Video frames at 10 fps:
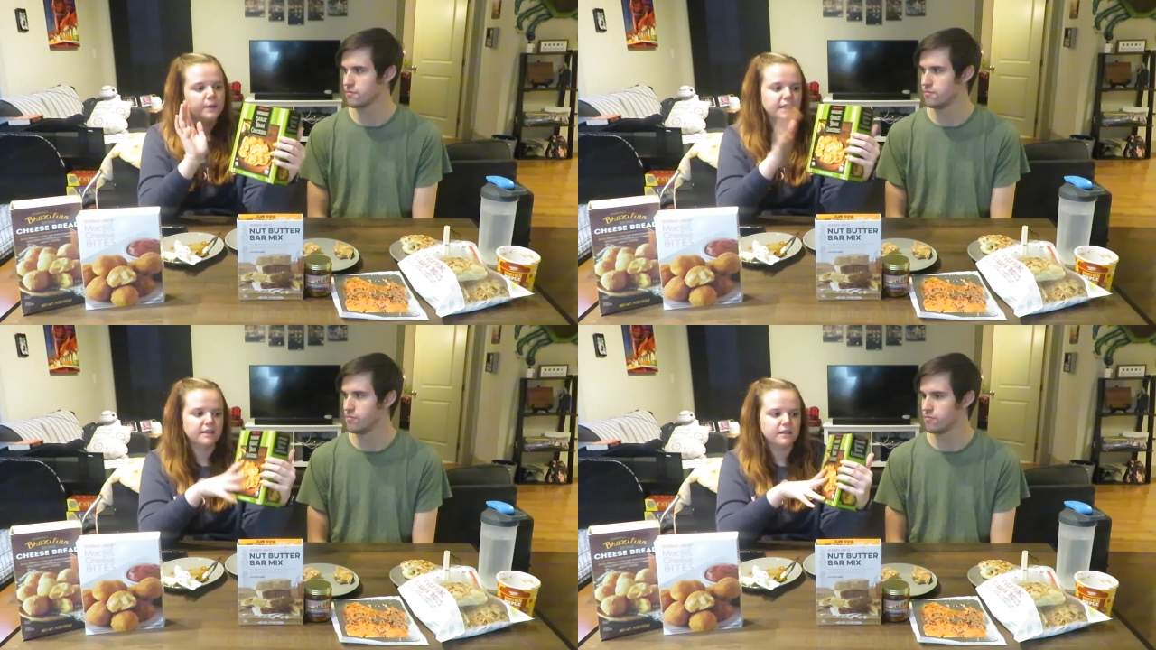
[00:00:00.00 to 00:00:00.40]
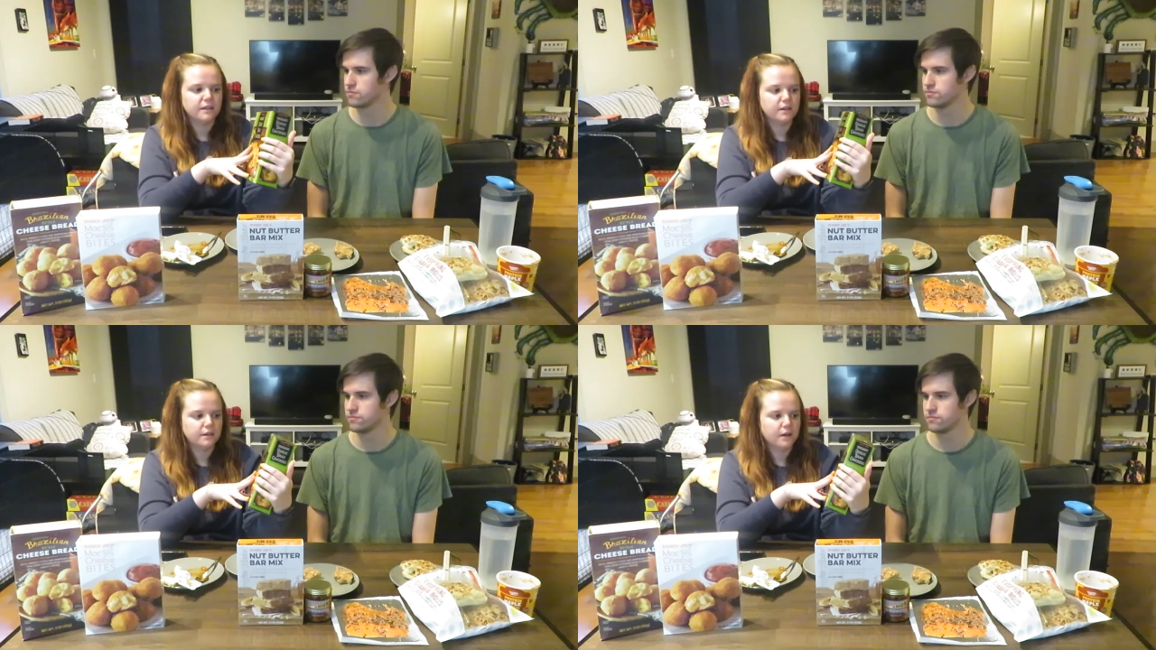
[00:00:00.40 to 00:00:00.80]
Speaker 1: we get
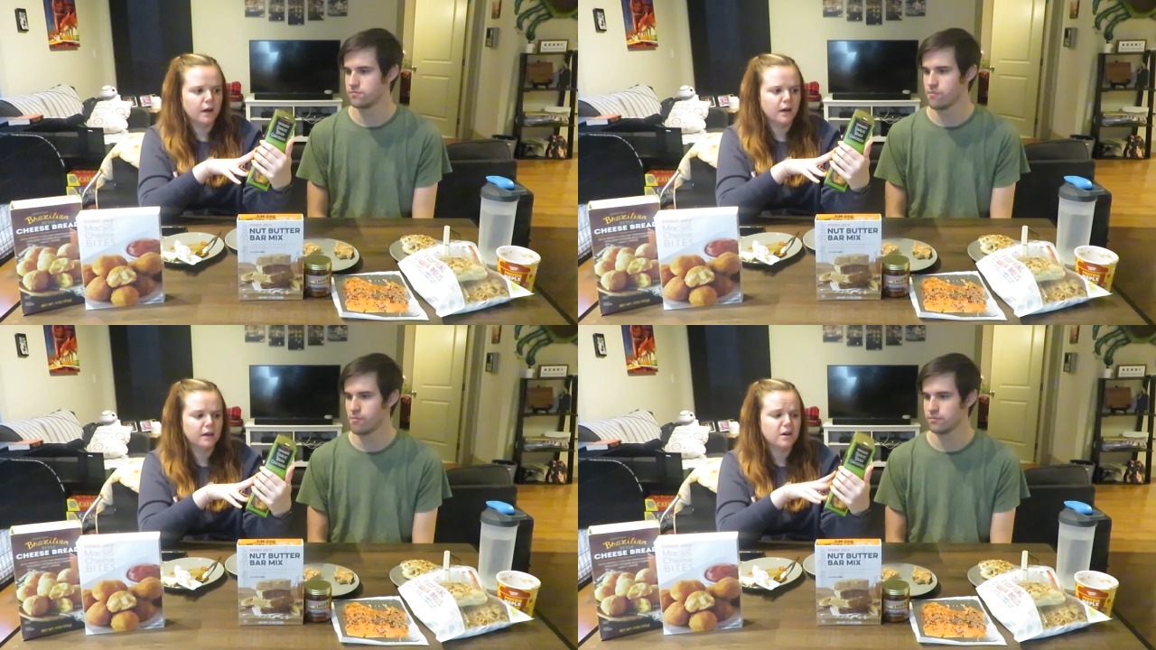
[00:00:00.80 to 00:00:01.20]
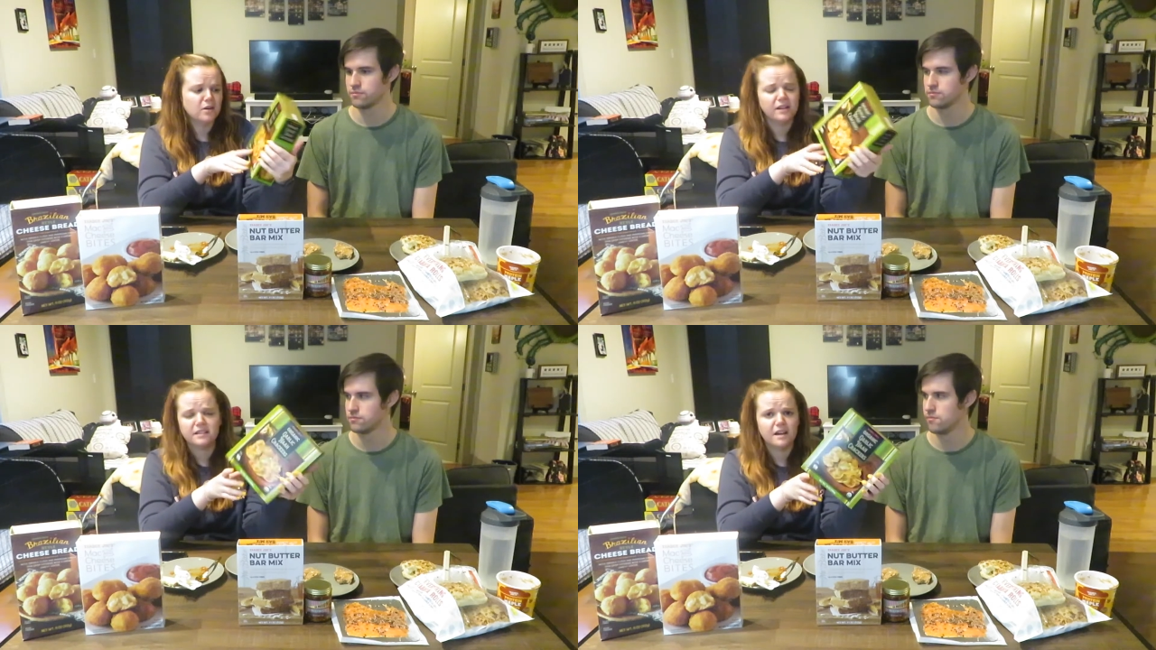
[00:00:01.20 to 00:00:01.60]
the uh,
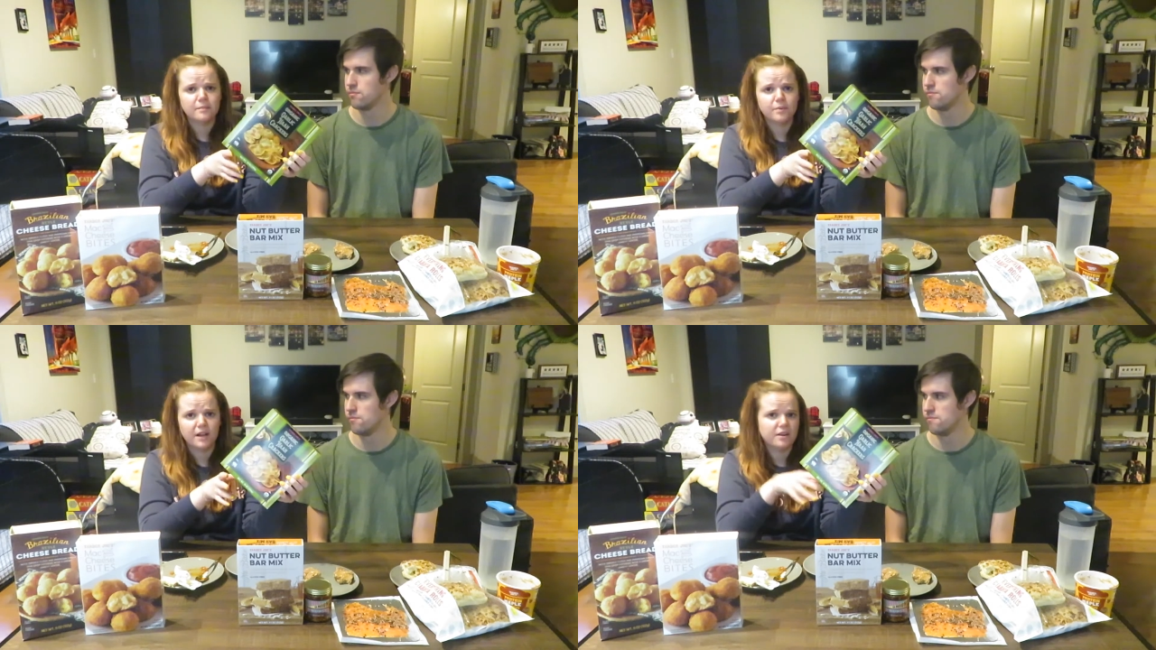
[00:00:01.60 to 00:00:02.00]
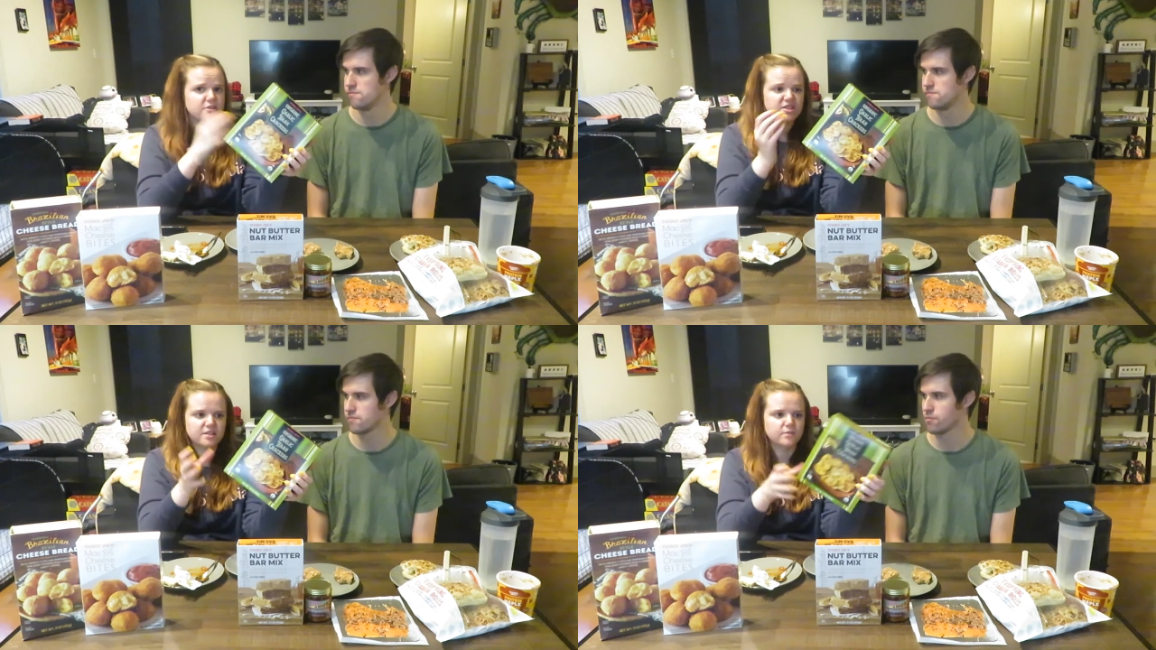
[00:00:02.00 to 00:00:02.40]
garlic naan bread or
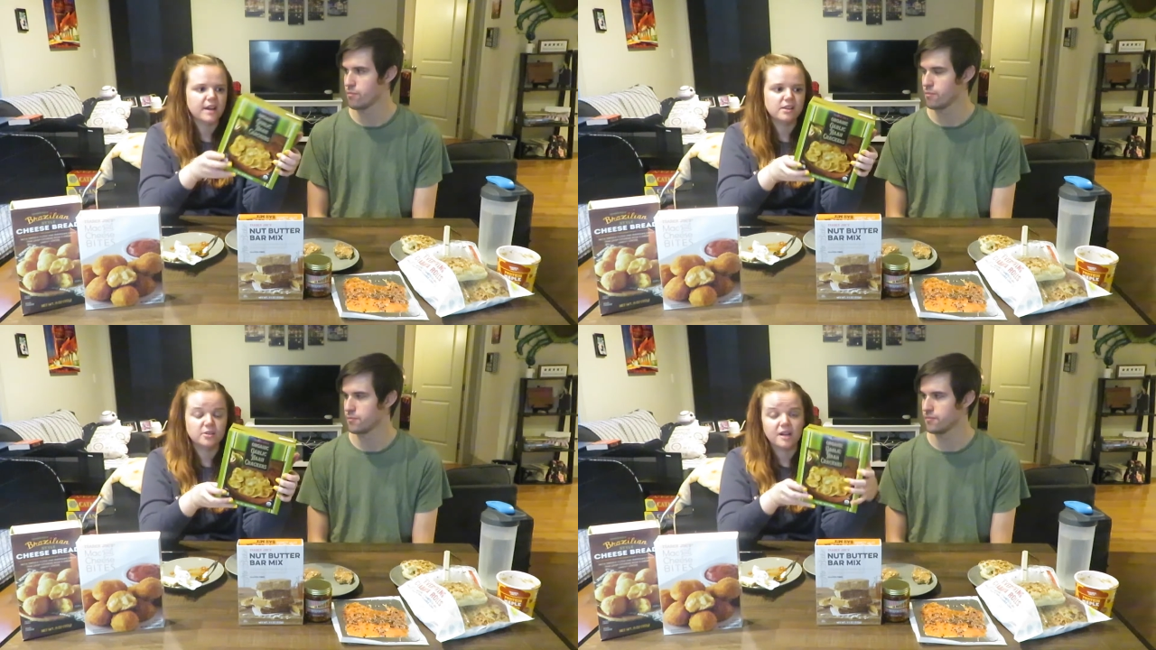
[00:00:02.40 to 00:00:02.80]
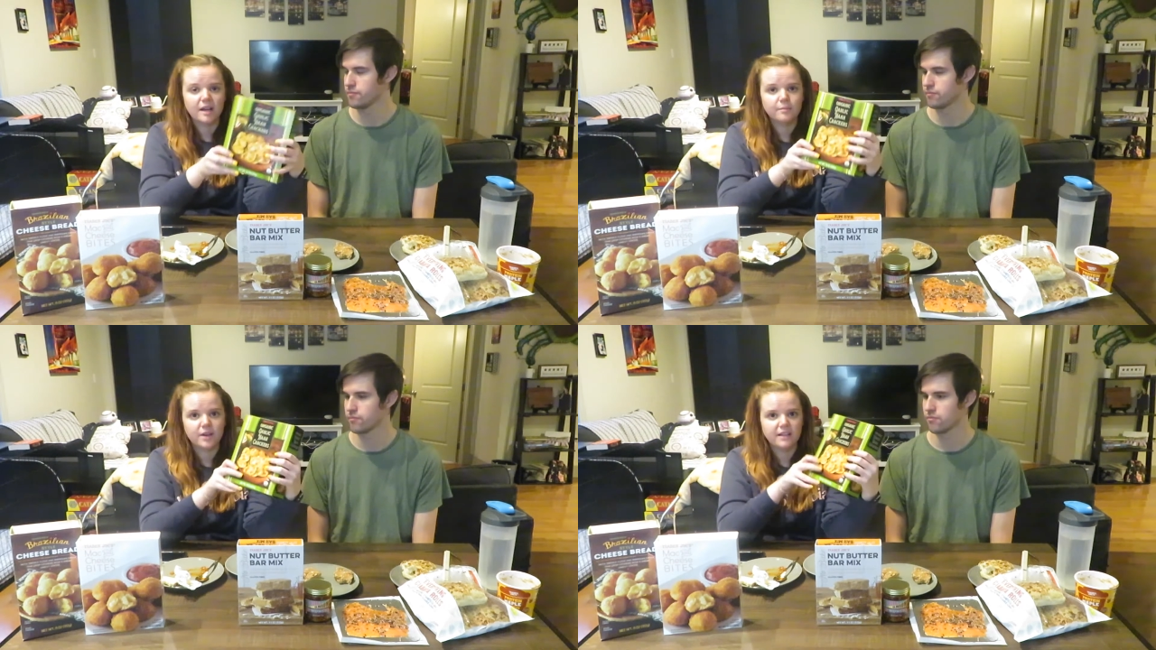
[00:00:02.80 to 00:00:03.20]
just the regular
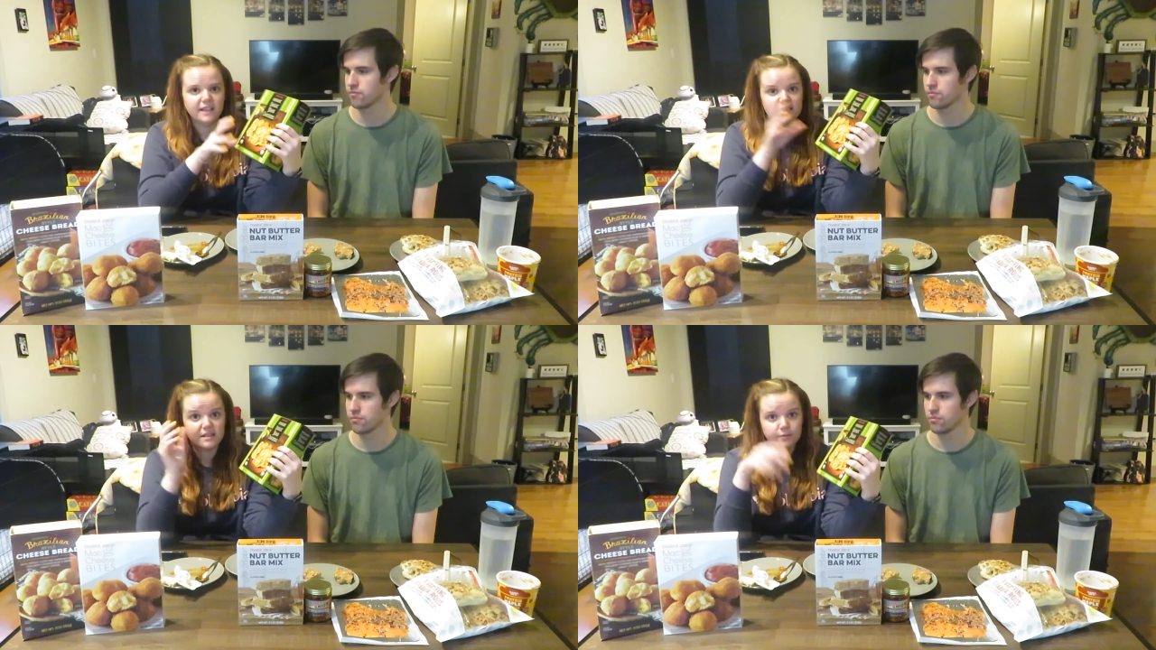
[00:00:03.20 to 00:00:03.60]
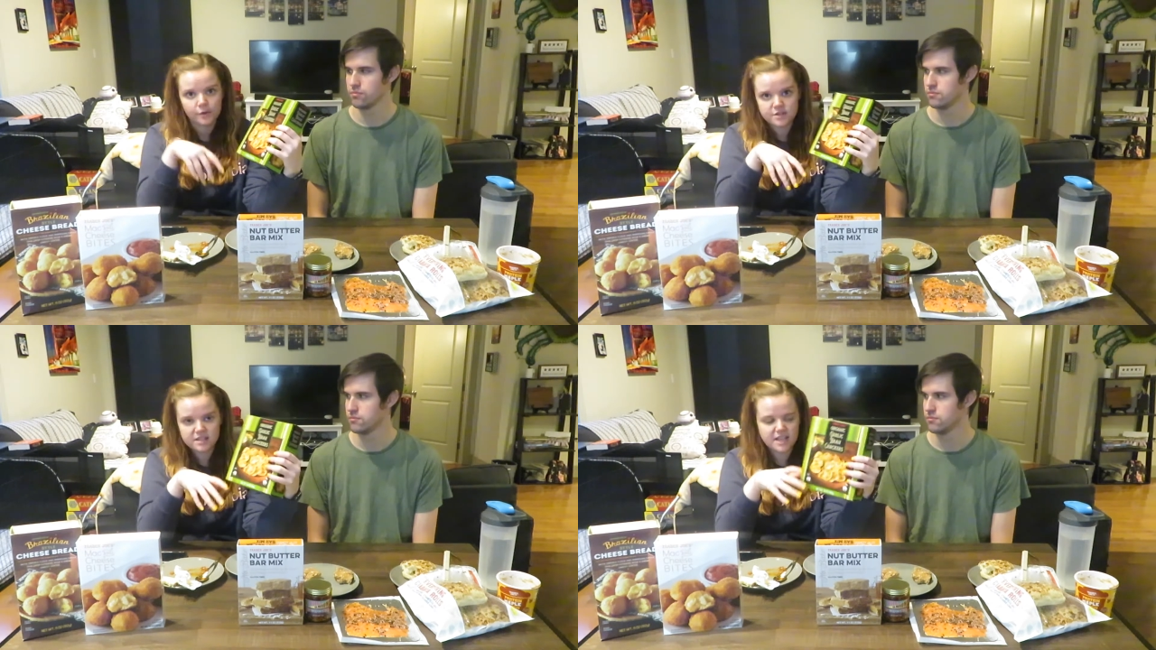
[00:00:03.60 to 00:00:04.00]
naan bread that's in the
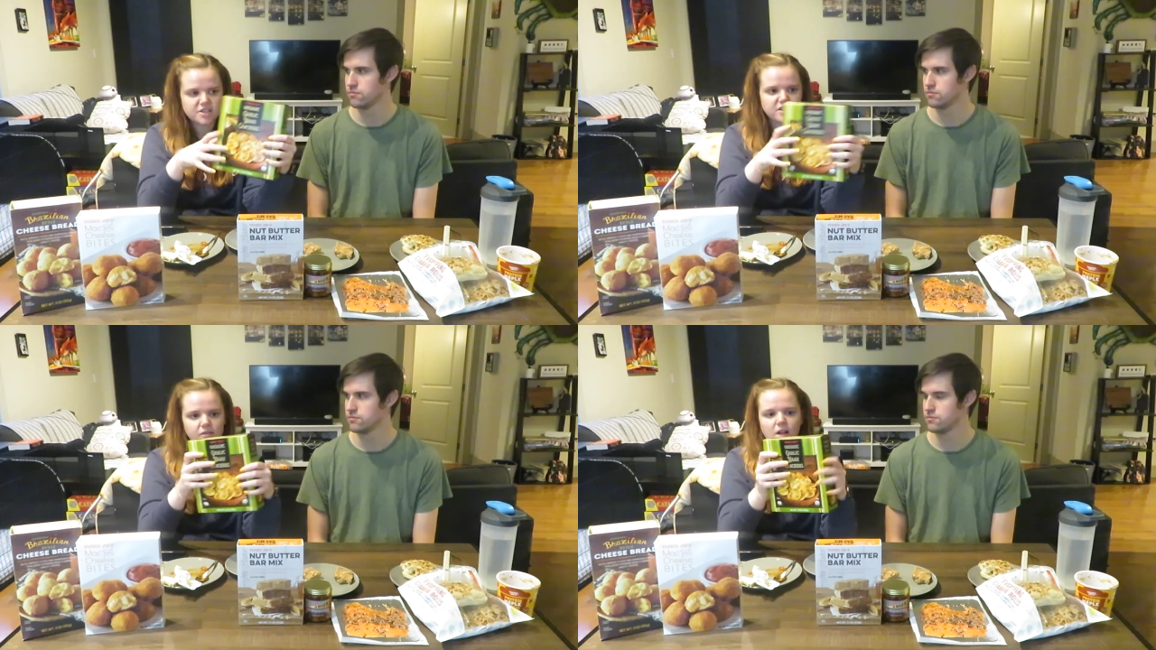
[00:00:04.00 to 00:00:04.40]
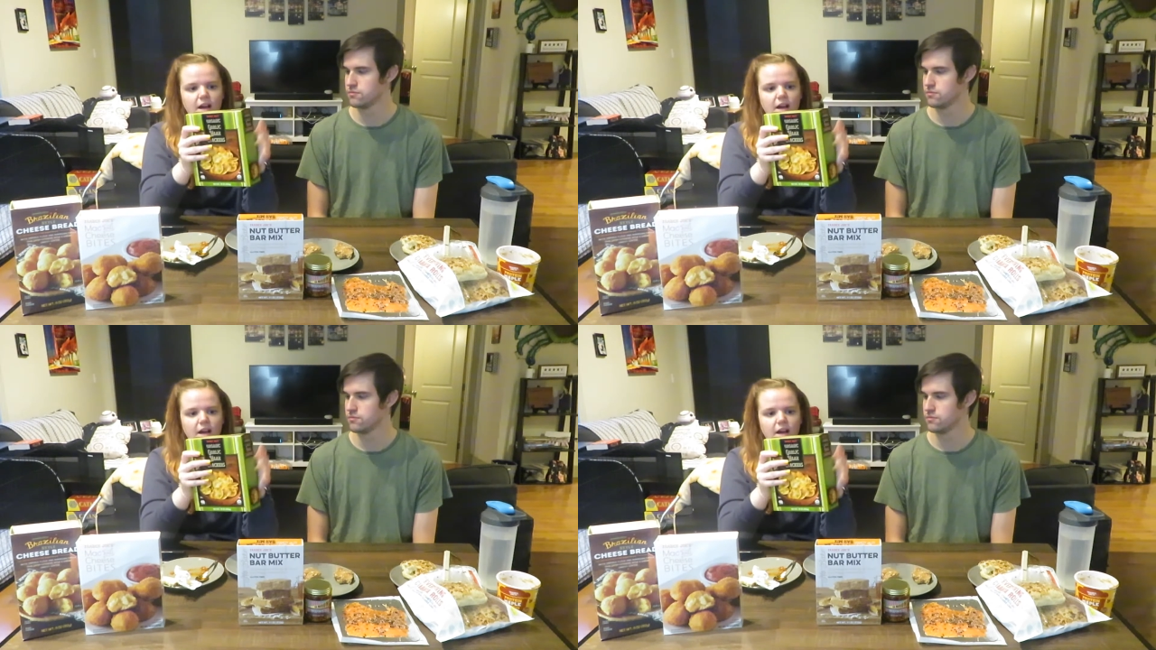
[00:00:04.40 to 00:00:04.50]
frozen section a